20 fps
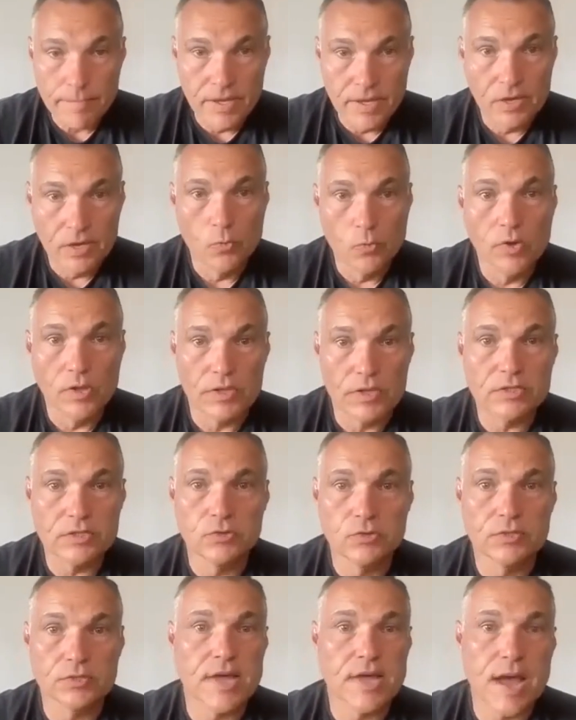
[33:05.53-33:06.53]
Be willing
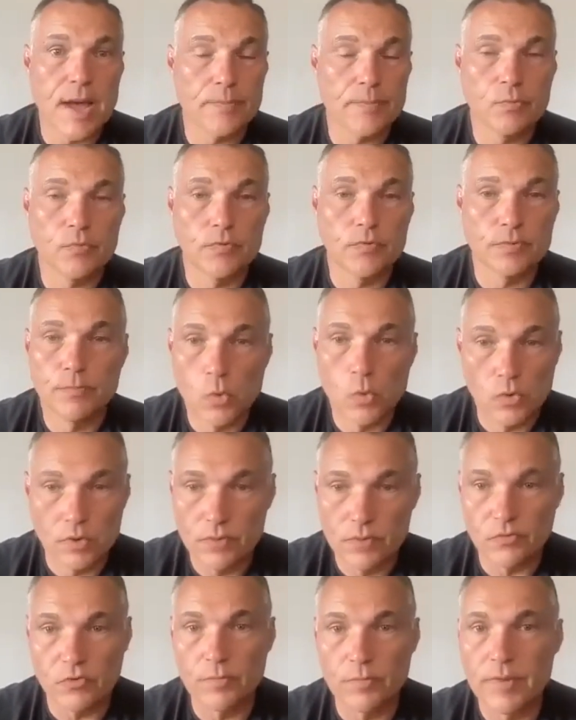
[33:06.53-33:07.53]
to adapt with
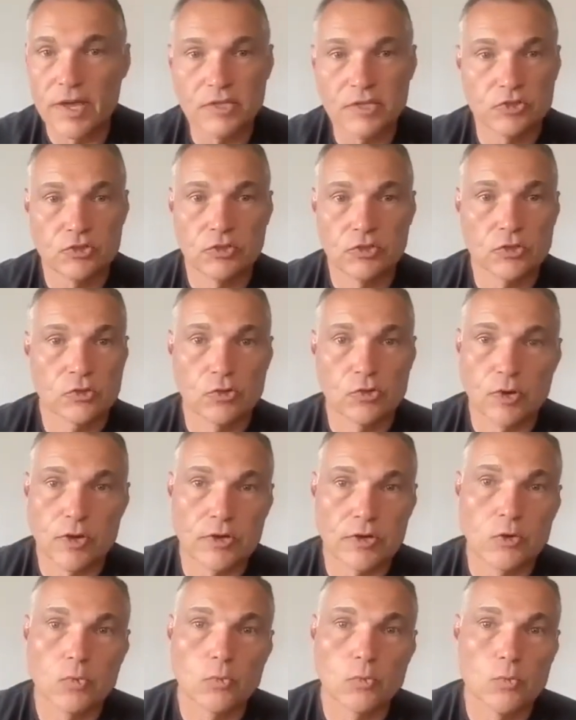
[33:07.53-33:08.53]
more information or
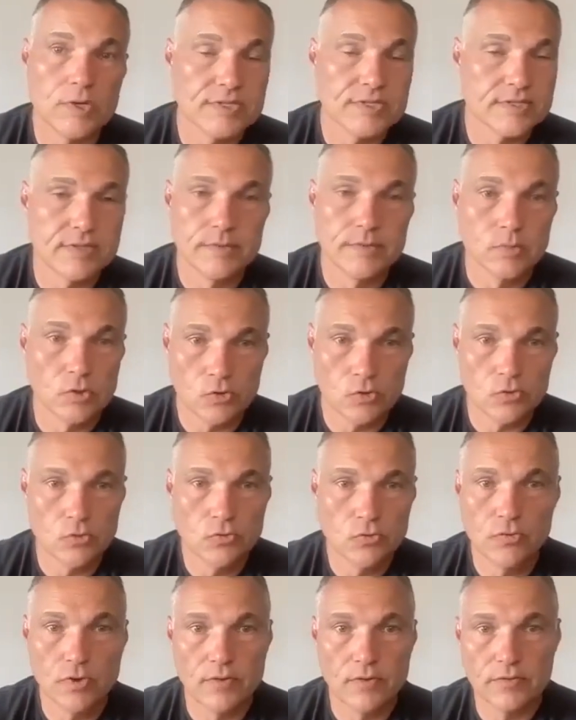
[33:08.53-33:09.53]
greater wisdom
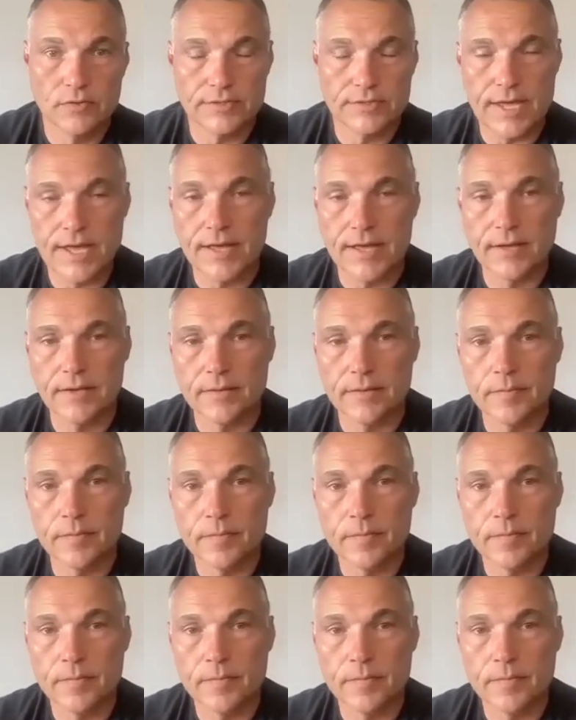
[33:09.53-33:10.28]
accrued over time.